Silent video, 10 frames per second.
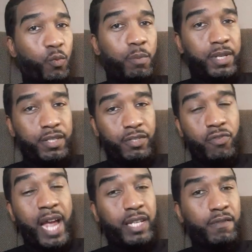woman is
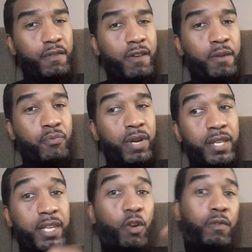attractive and very pretty,
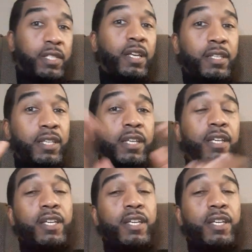and then all of a sudden